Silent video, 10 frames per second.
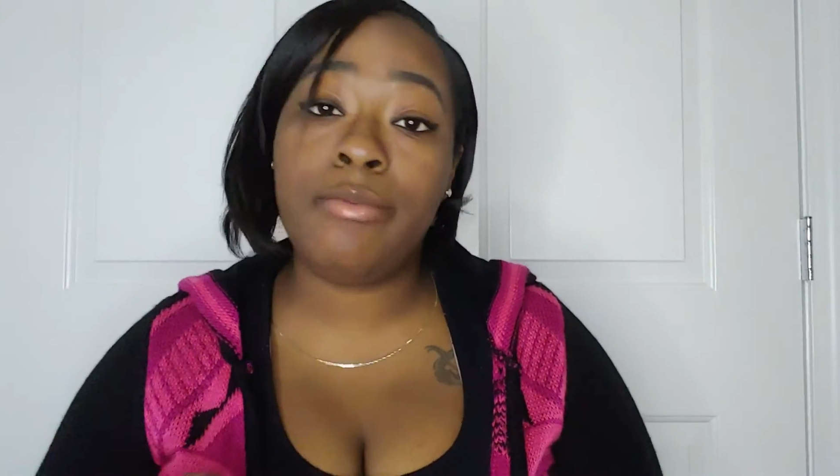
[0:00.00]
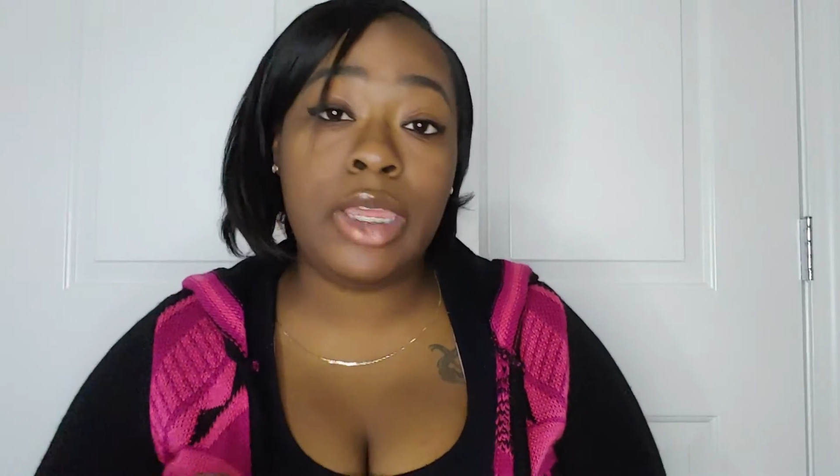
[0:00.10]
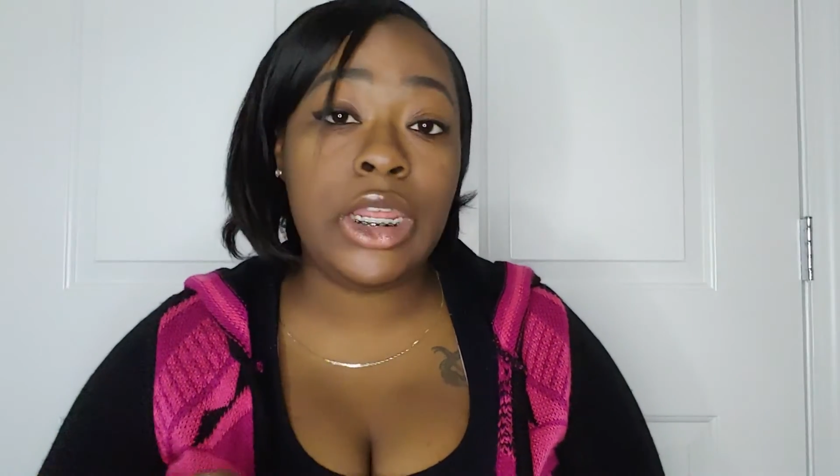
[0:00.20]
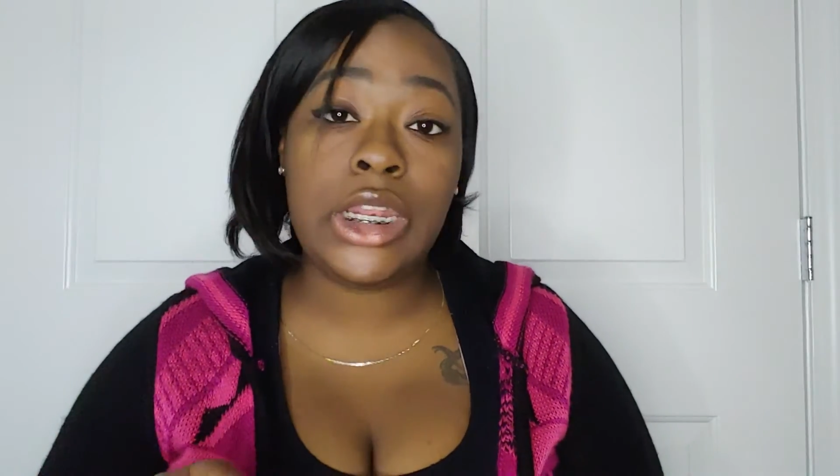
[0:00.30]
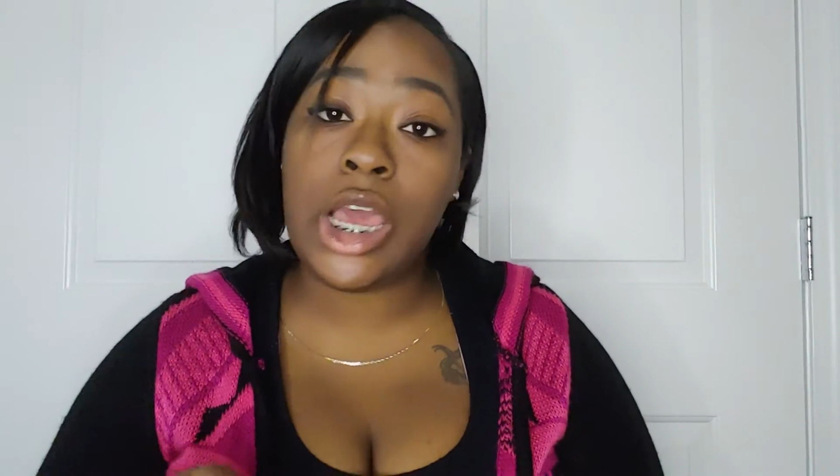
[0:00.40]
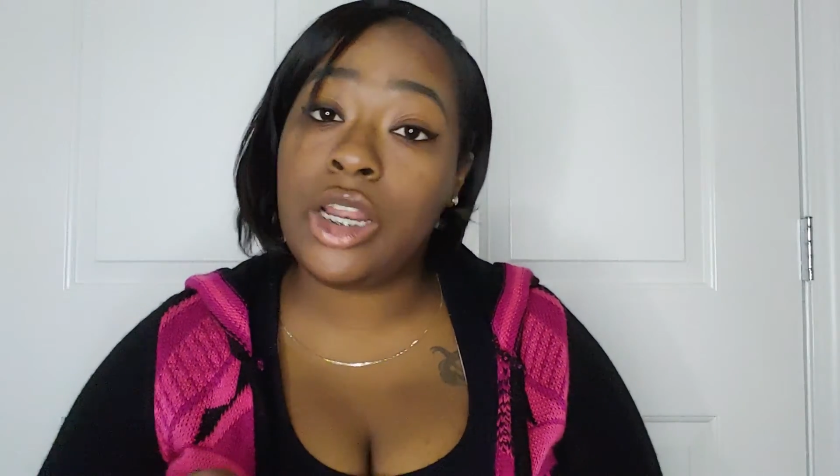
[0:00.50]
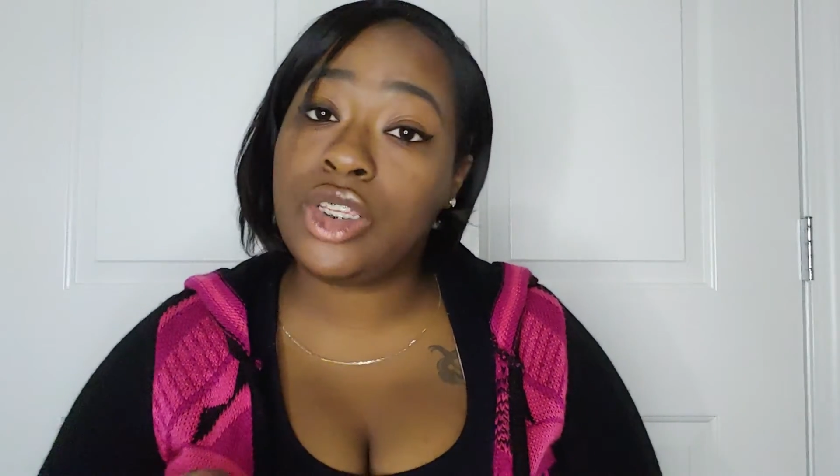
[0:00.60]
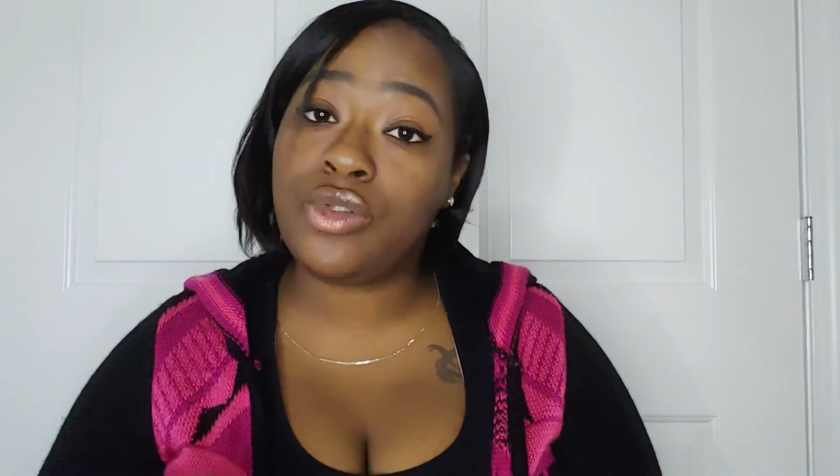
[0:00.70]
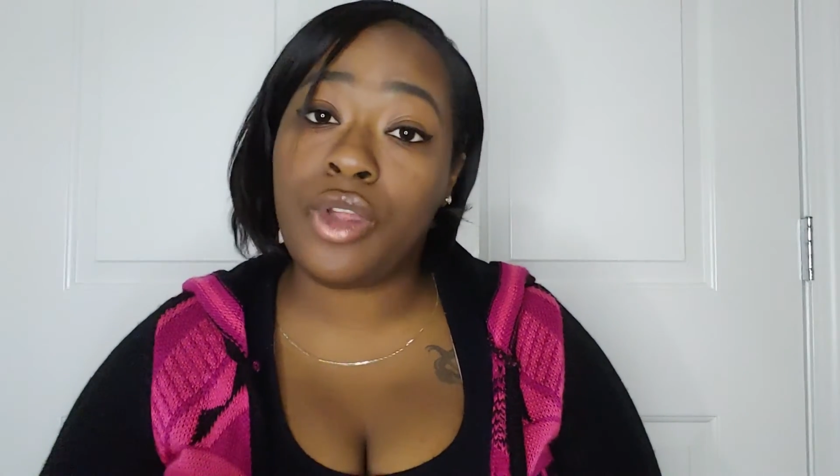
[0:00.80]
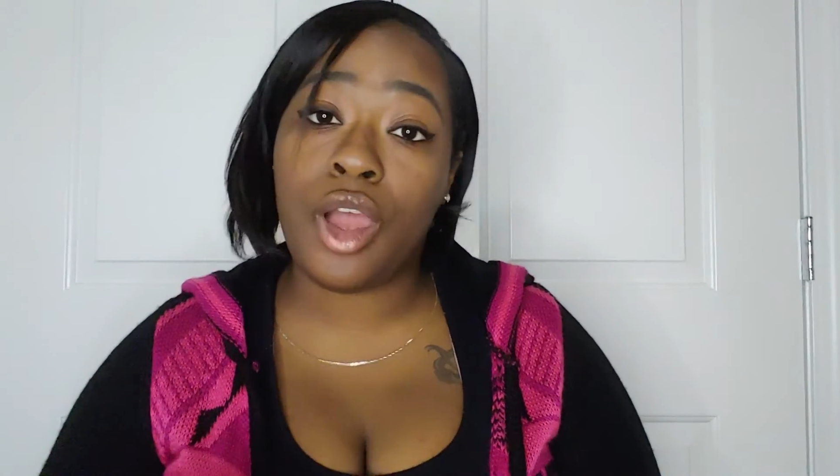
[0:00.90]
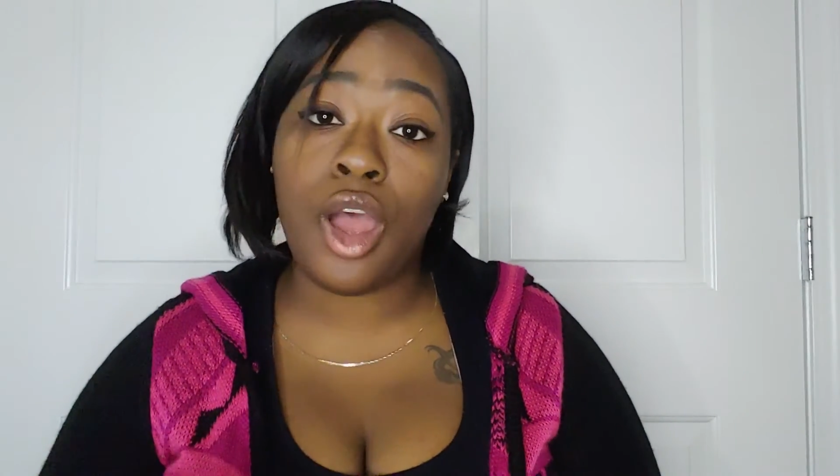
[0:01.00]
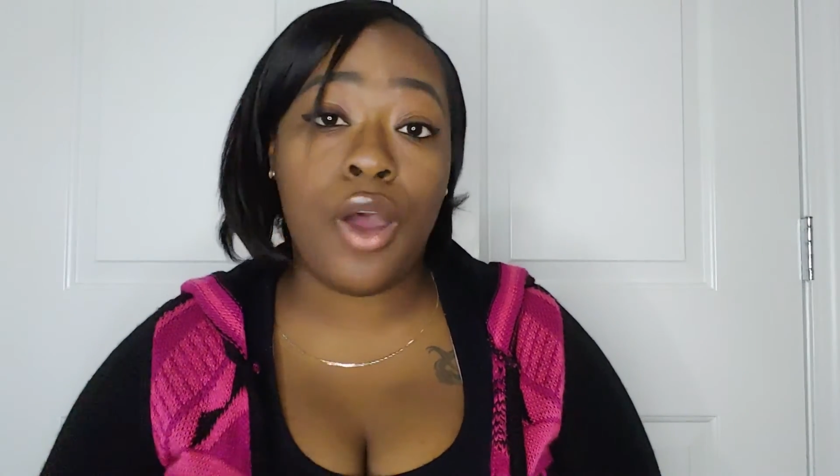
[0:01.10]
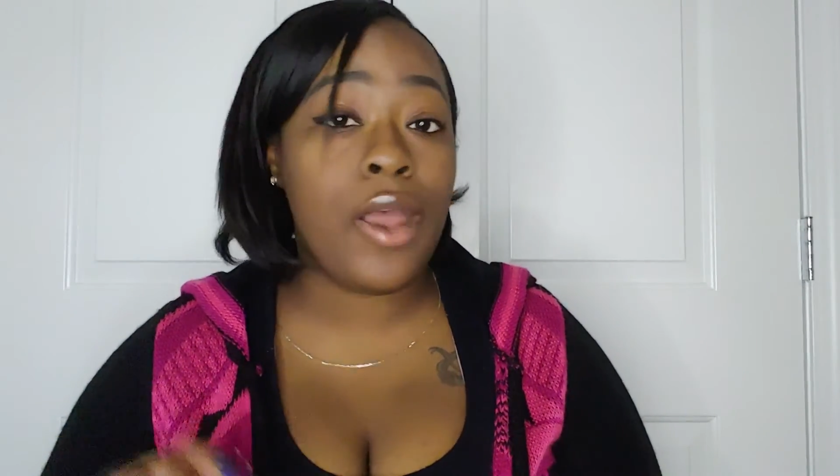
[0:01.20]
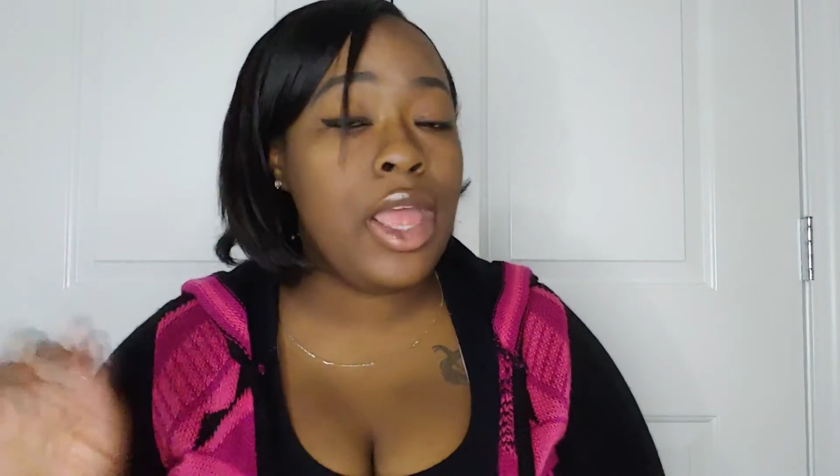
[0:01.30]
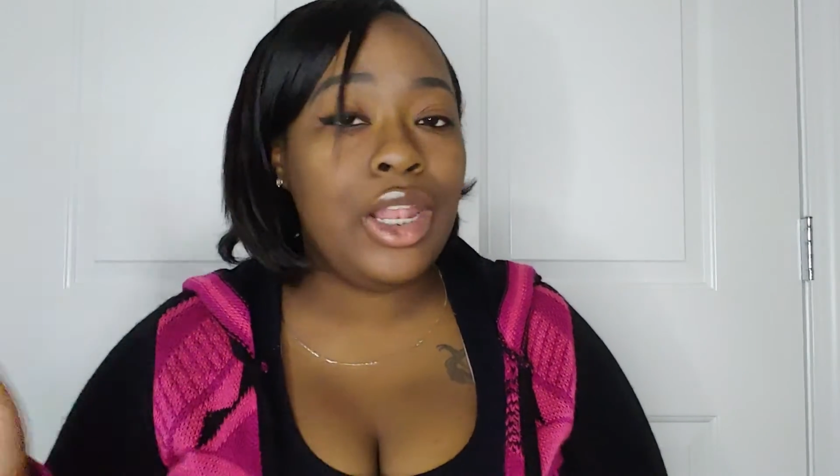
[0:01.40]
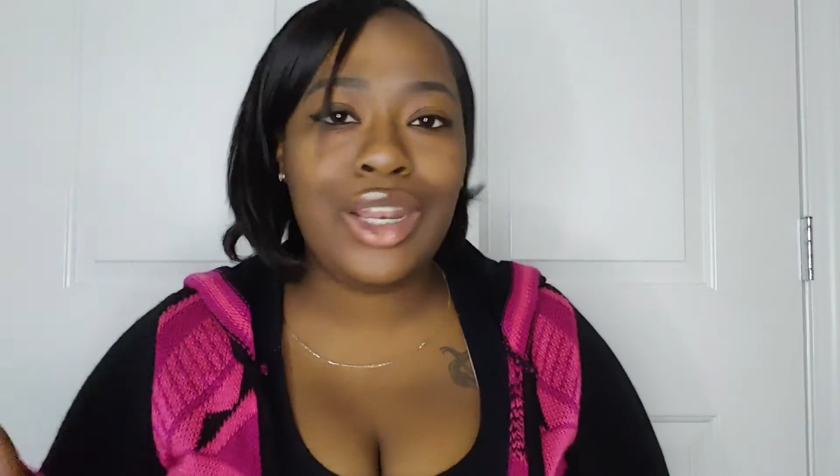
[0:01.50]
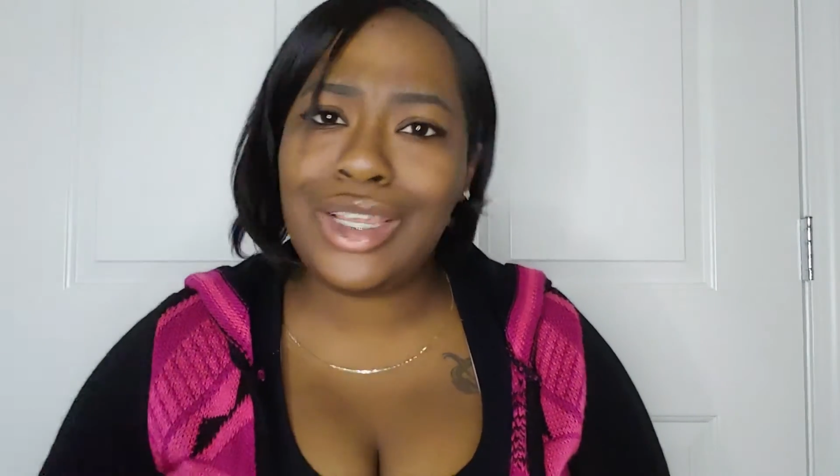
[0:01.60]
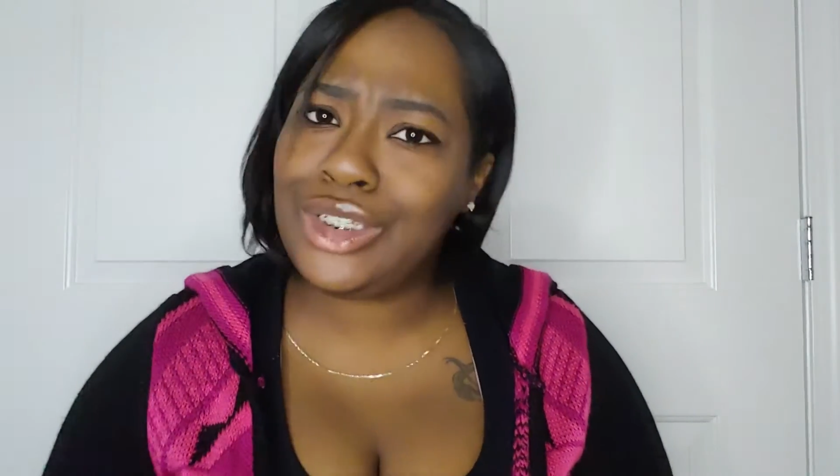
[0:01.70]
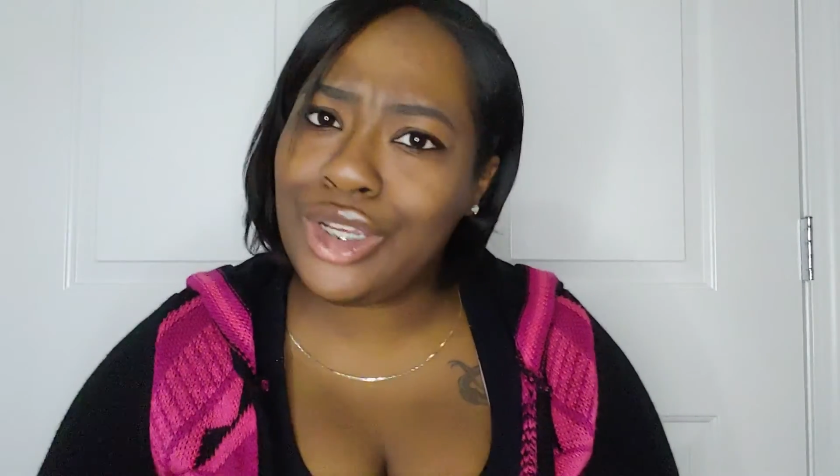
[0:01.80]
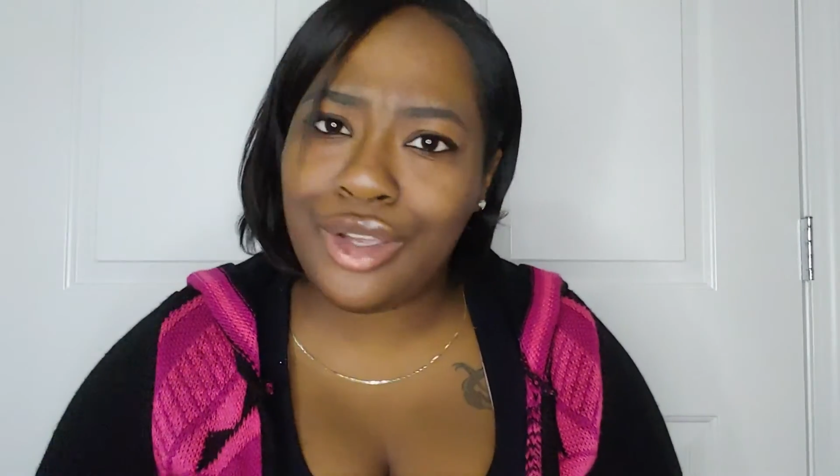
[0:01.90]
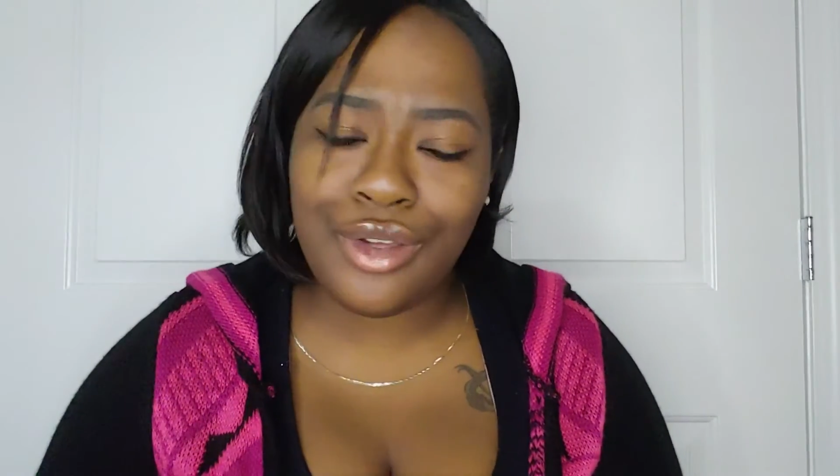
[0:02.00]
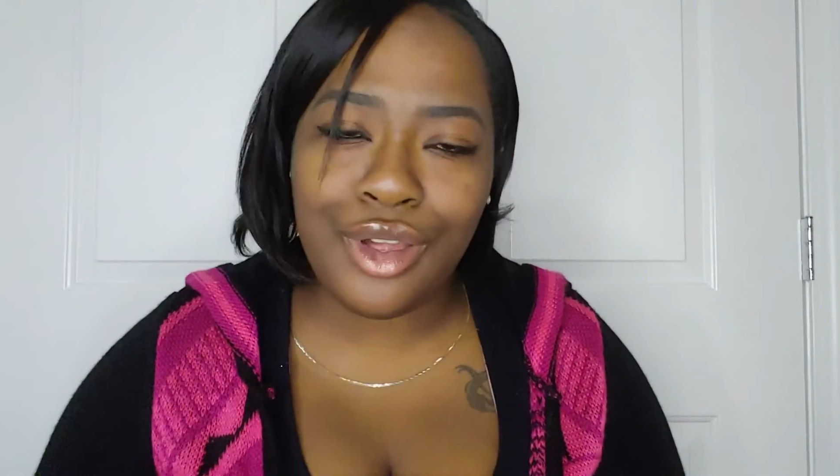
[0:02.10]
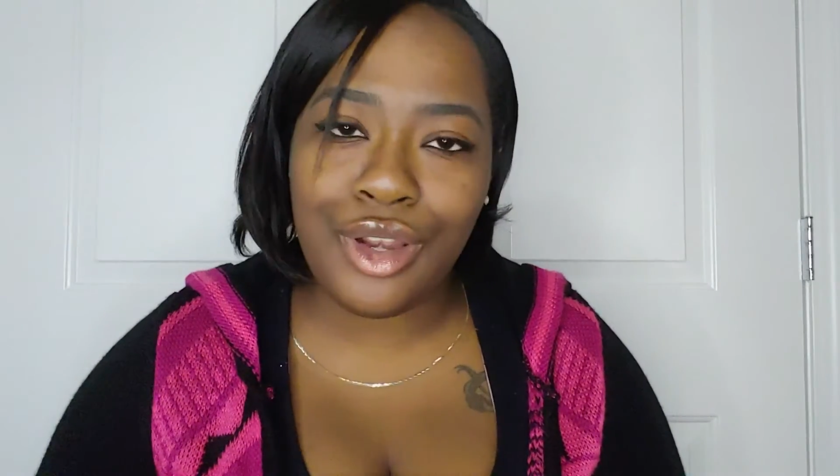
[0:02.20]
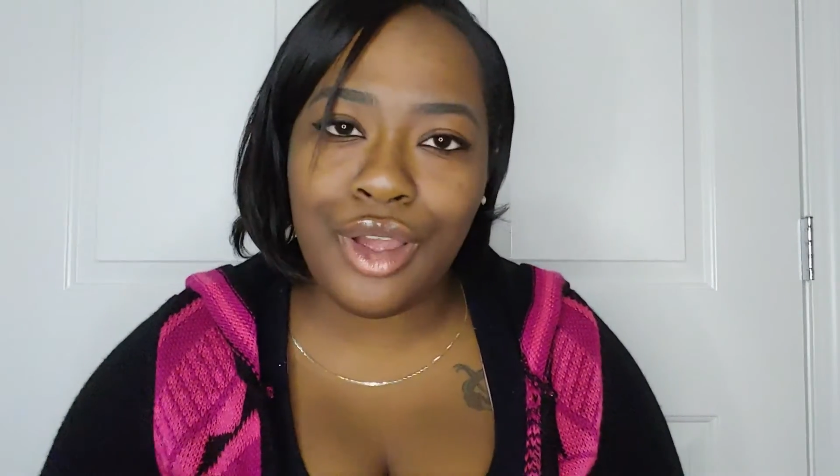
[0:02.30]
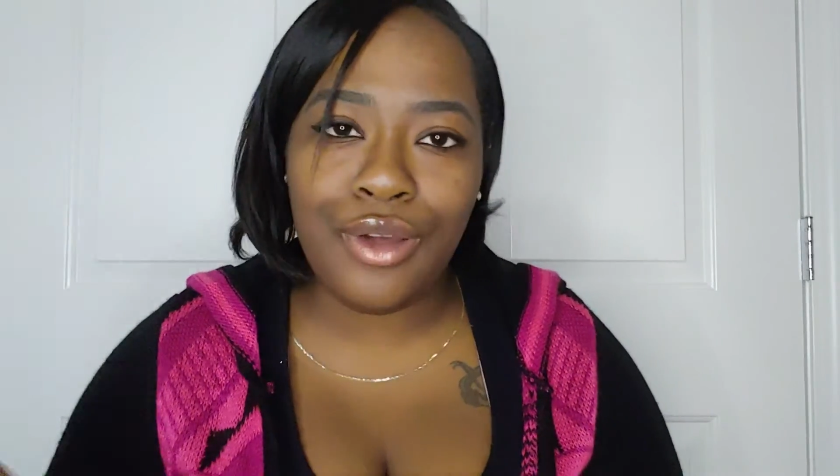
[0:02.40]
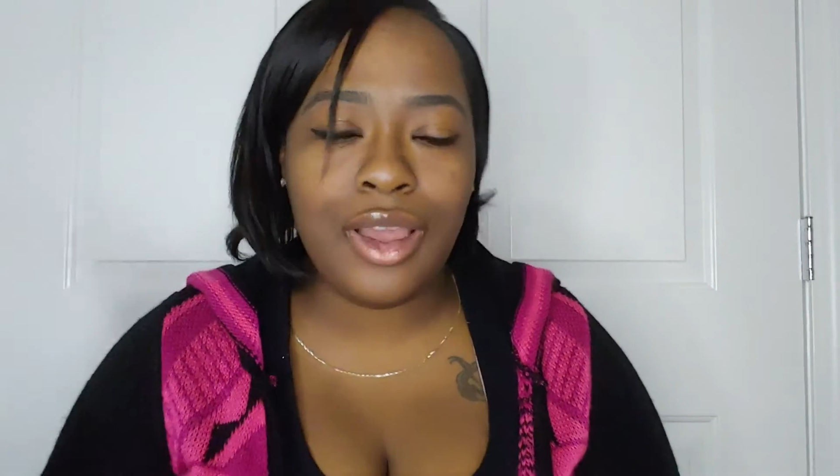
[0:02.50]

mini Dollar Tree haul, let your girl know.